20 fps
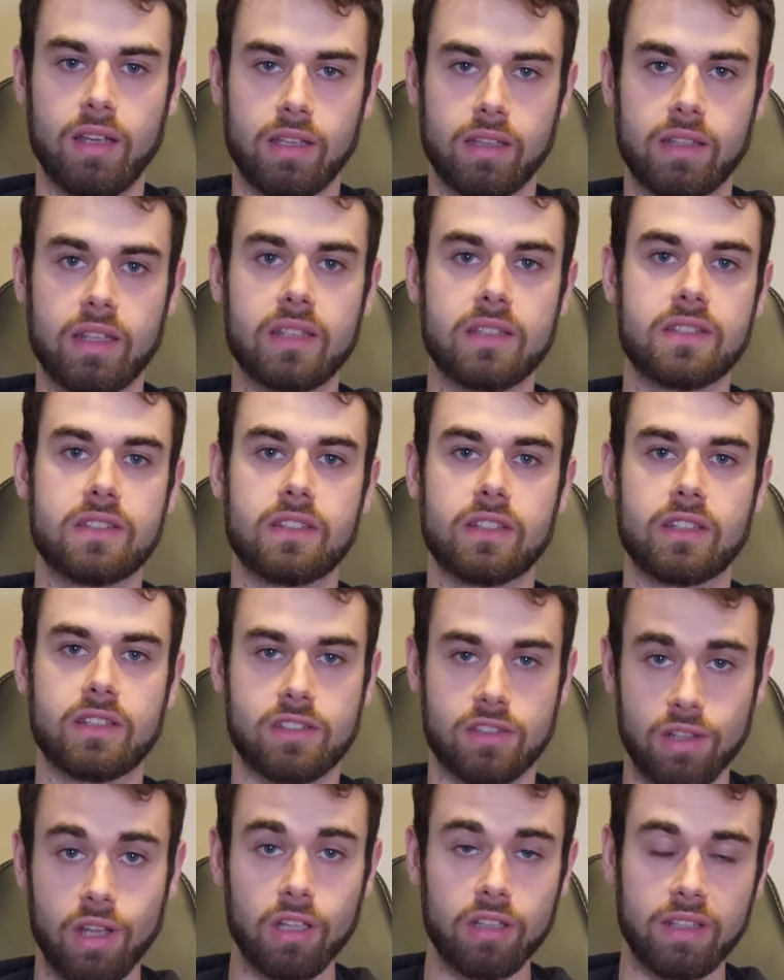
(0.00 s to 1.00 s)
This is
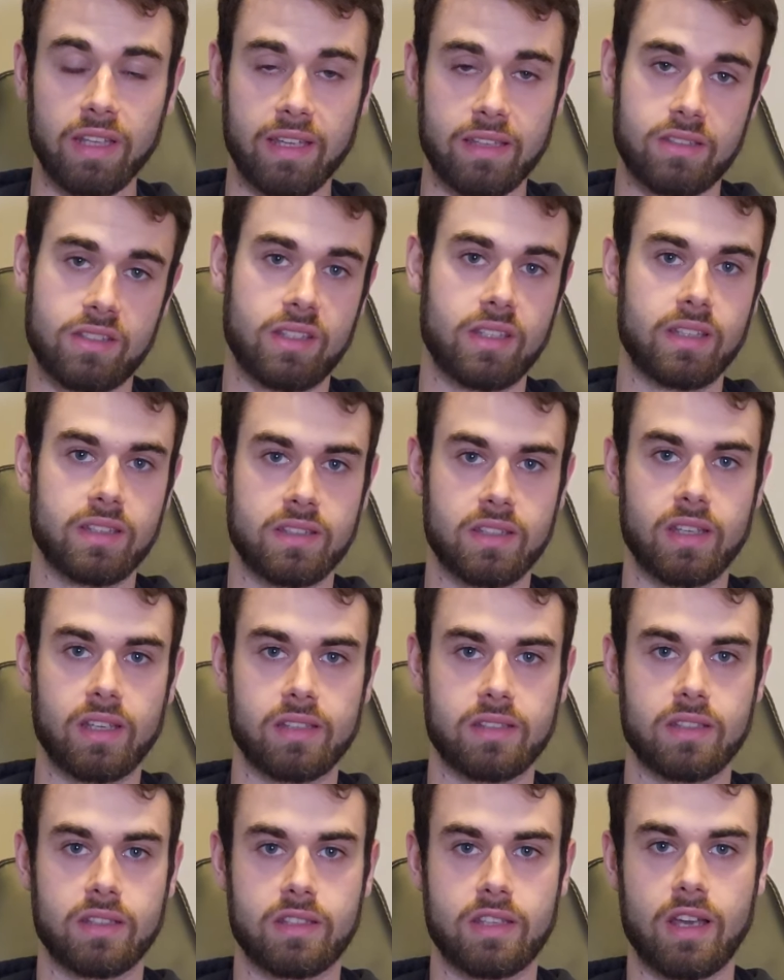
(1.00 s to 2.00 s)
not as easy as
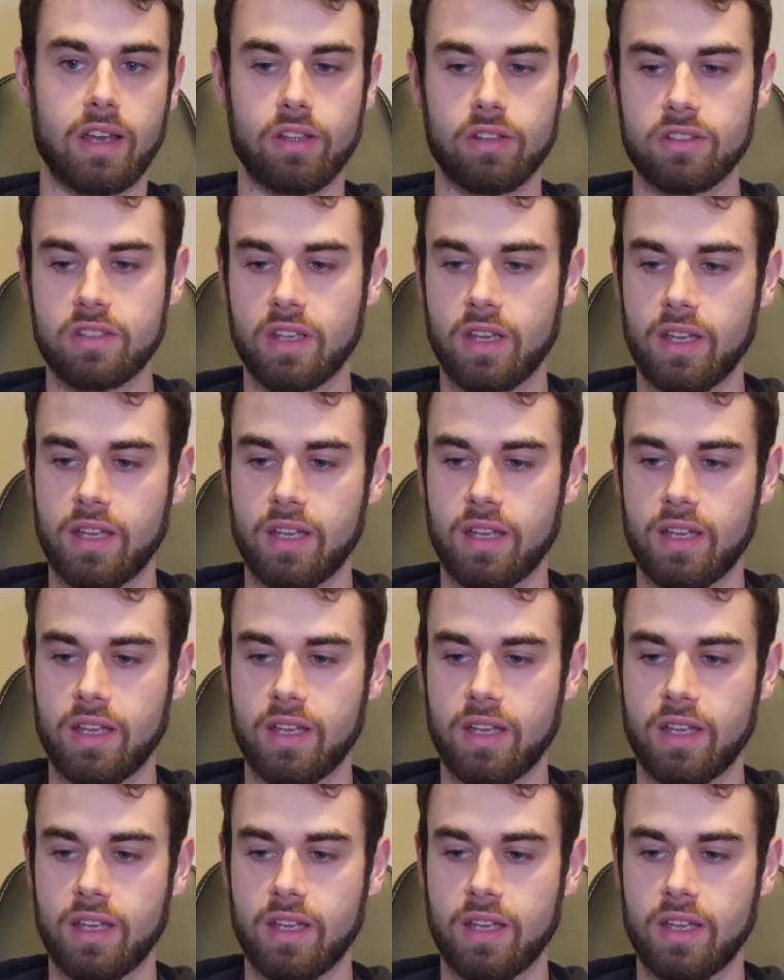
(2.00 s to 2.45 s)
it sounds,